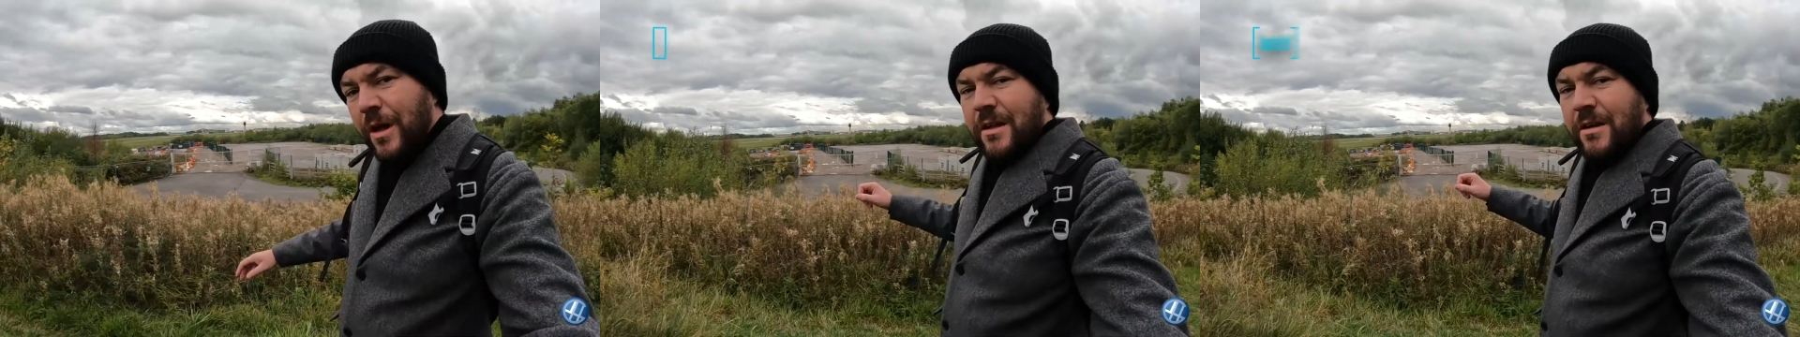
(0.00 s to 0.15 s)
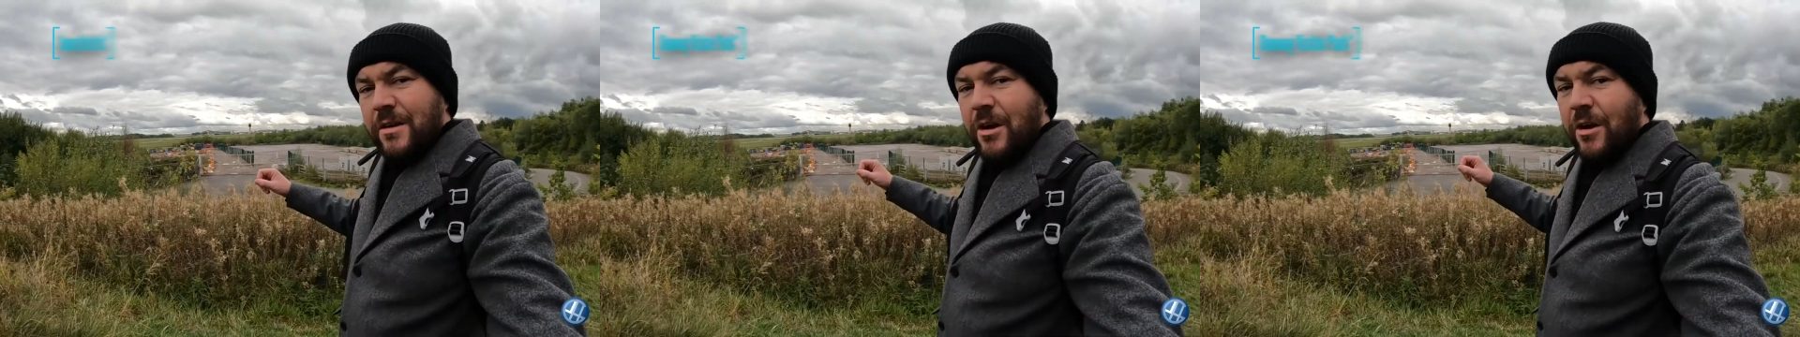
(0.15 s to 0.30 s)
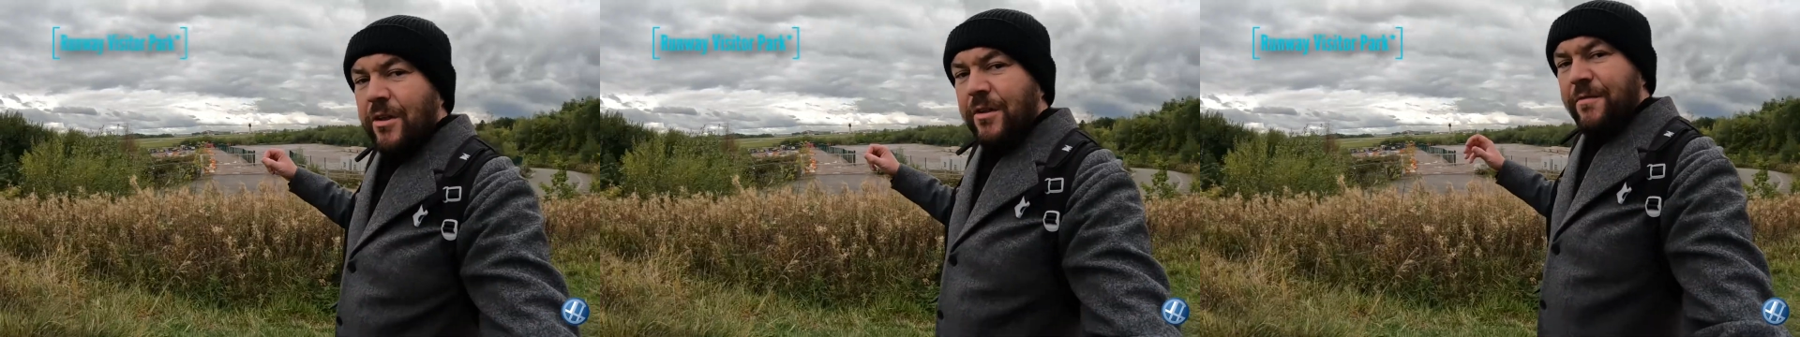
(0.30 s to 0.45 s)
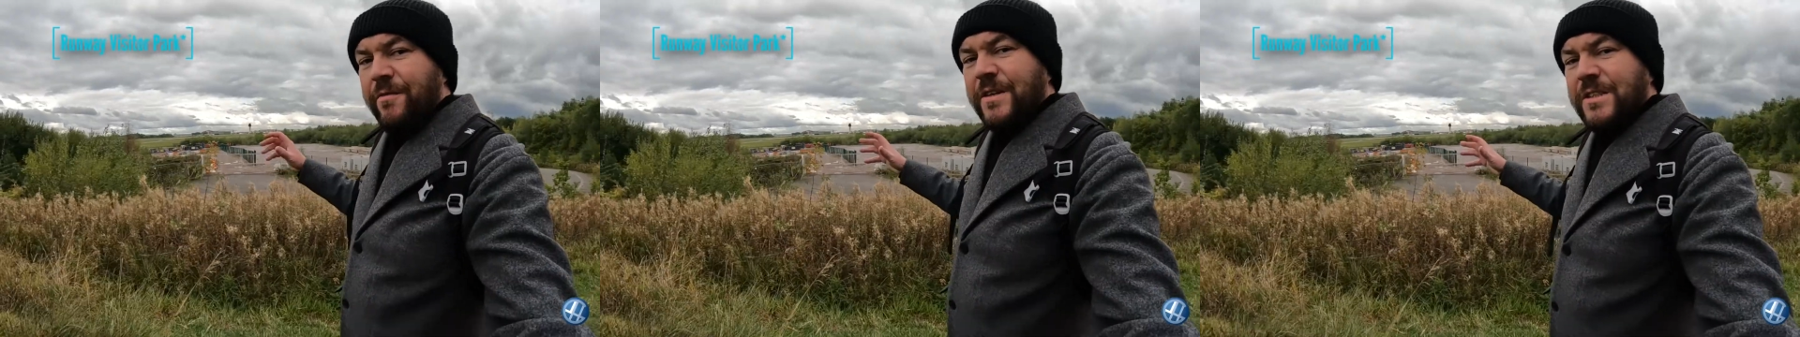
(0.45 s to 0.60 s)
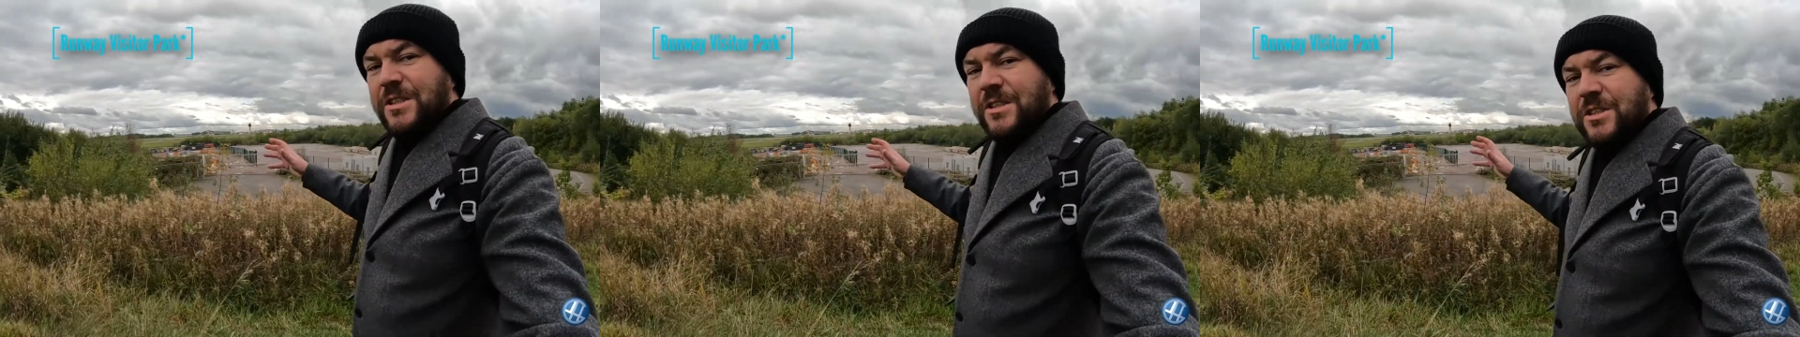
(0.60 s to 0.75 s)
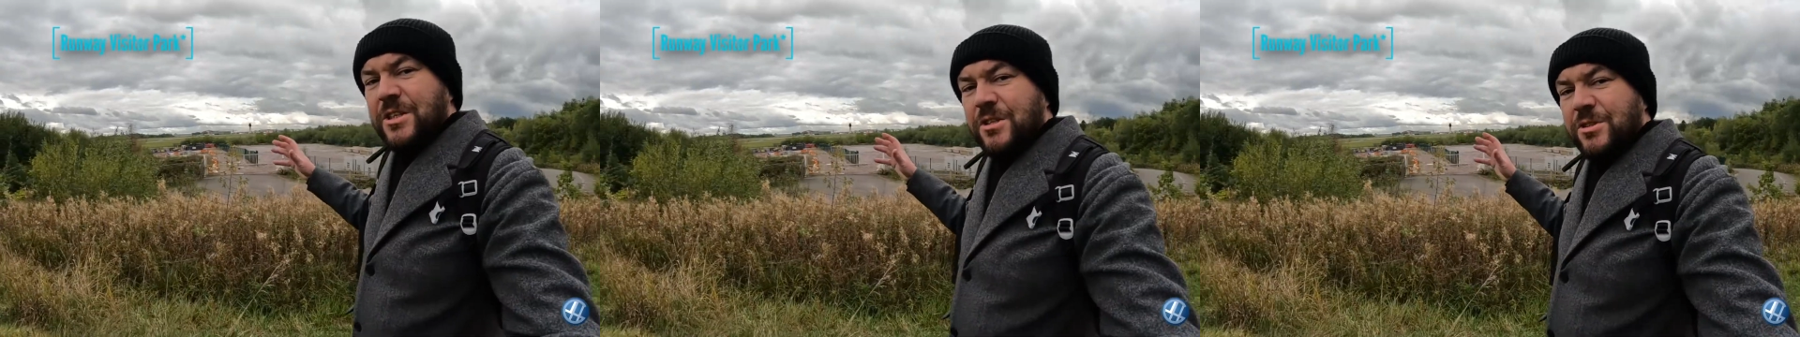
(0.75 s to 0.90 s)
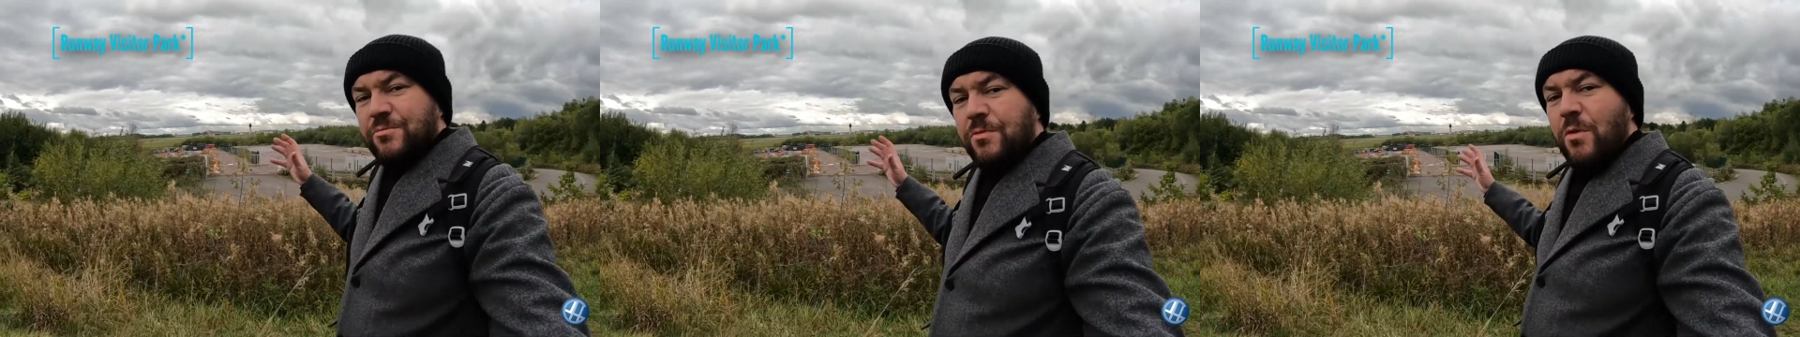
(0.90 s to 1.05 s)
We've got the
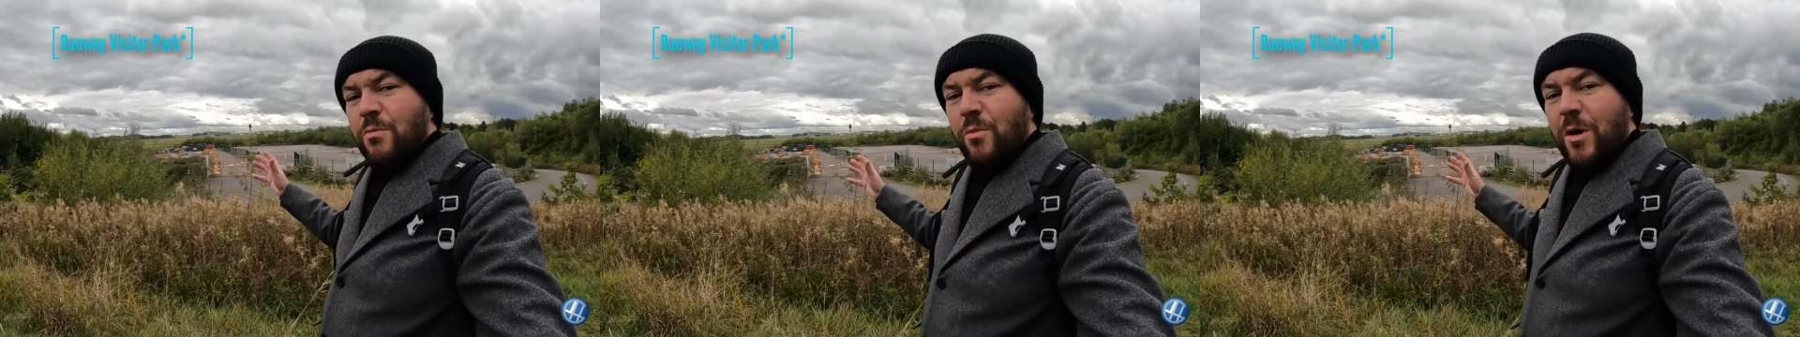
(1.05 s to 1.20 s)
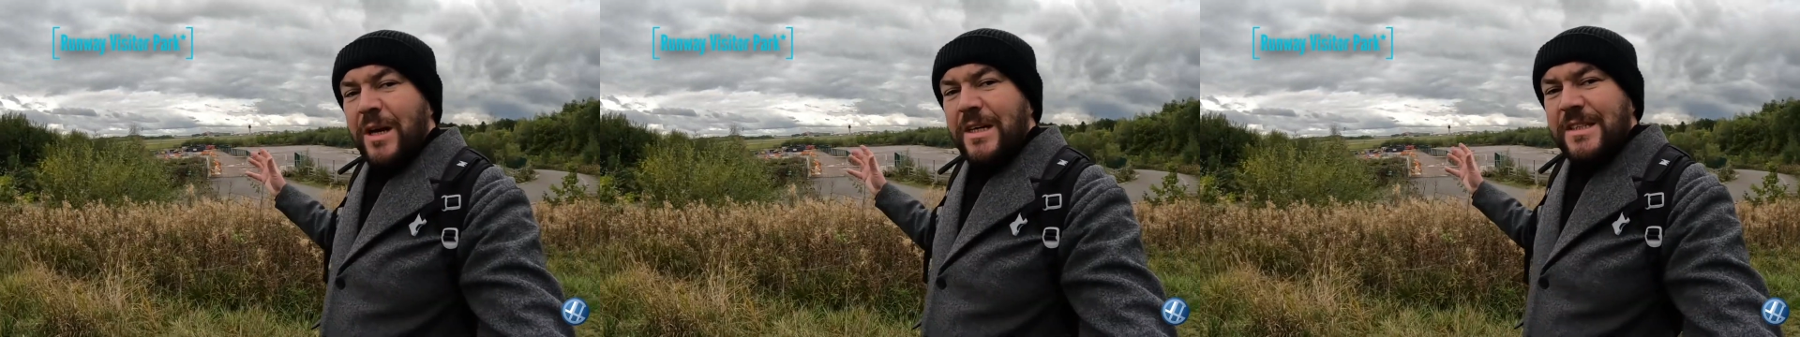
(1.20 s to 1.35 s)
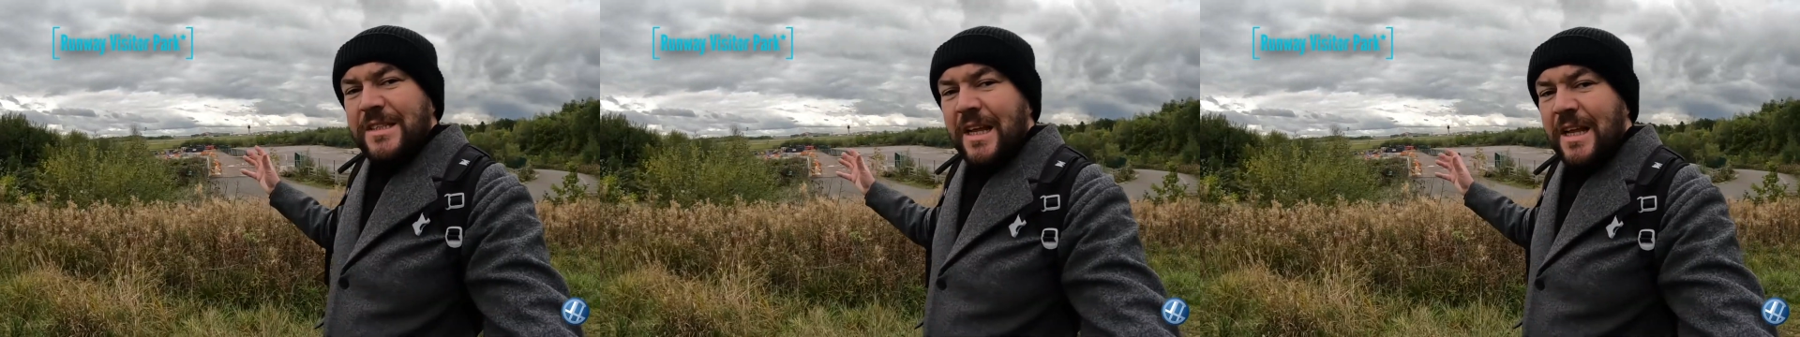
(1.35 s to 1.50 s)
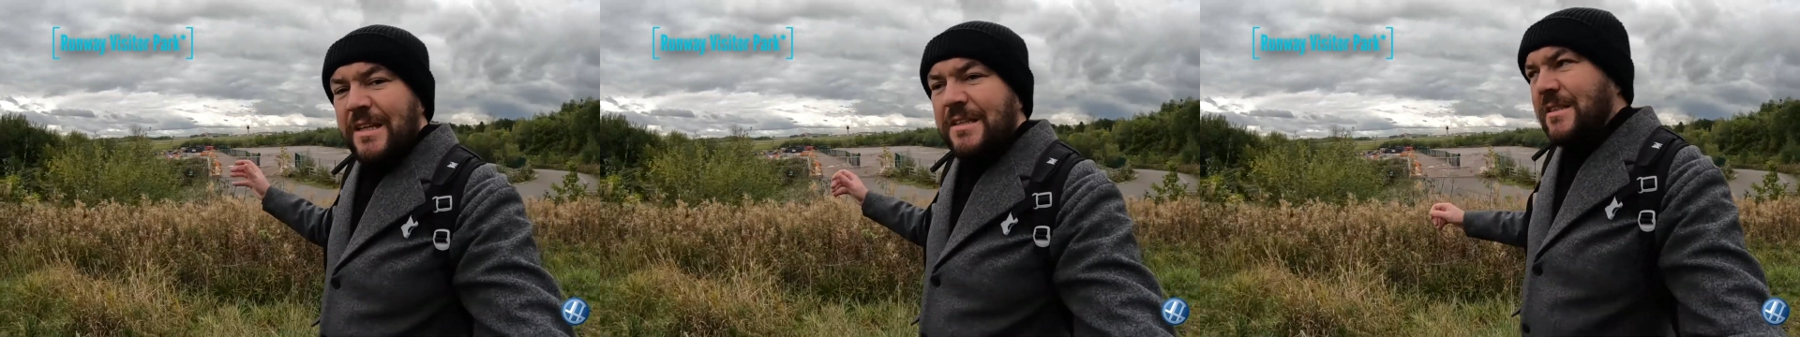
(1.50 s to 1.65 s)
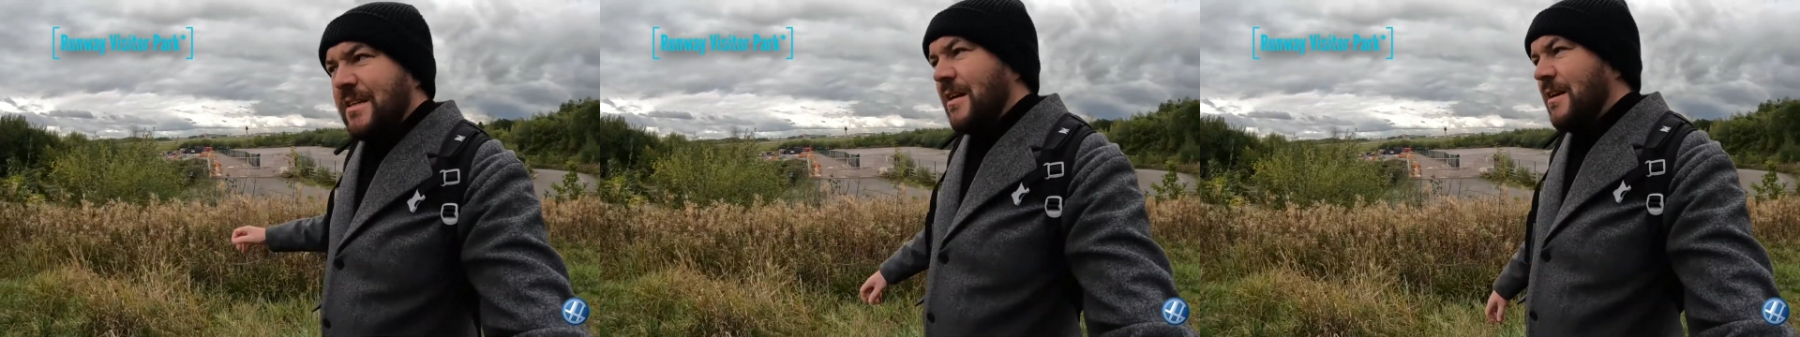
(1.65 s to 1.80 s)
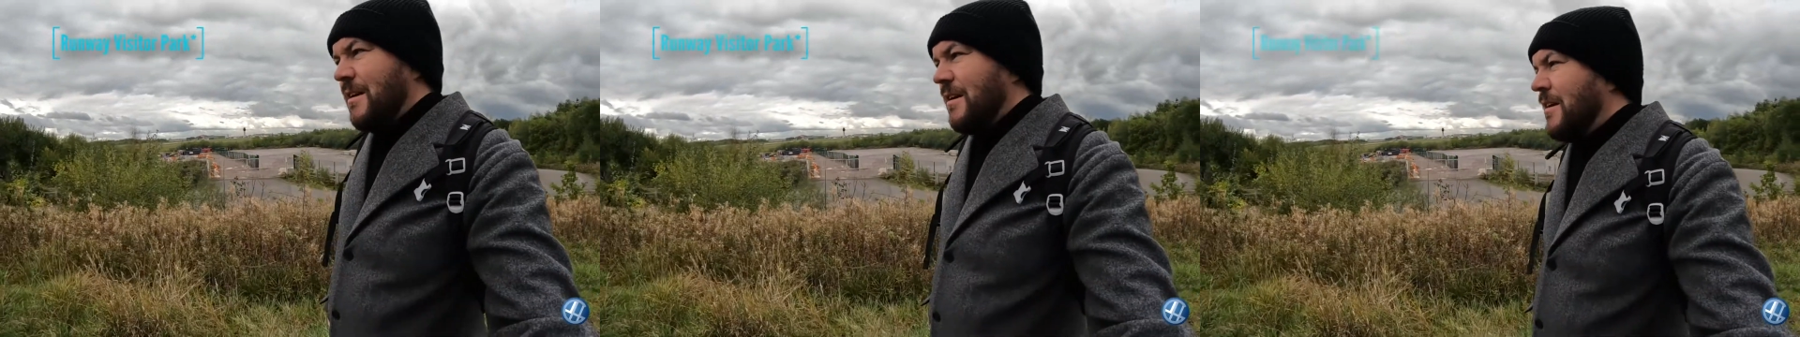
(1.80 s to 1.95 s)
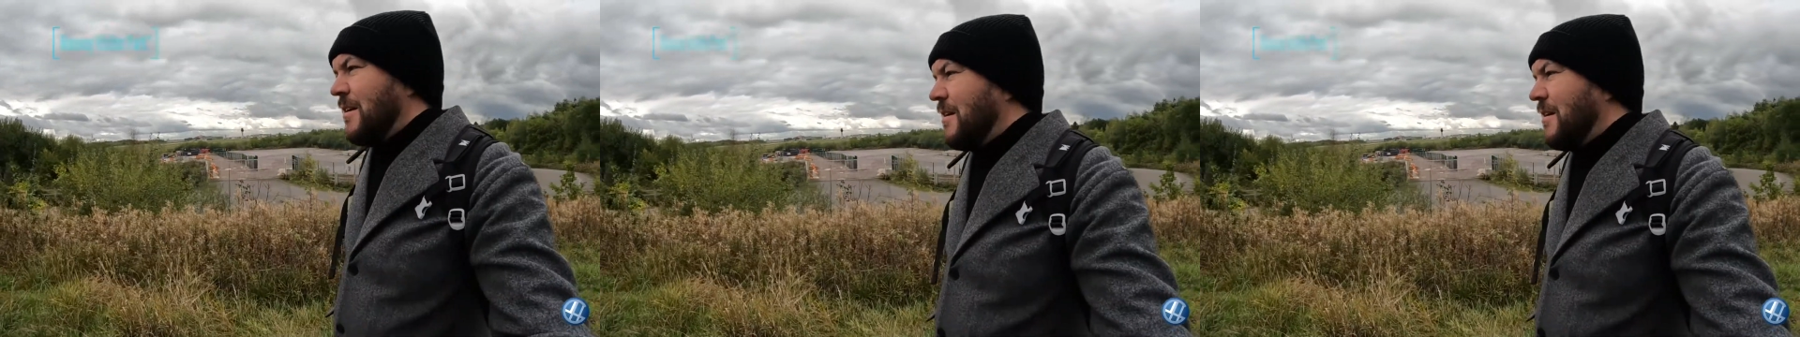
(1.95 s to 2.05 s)
visitors runway centre,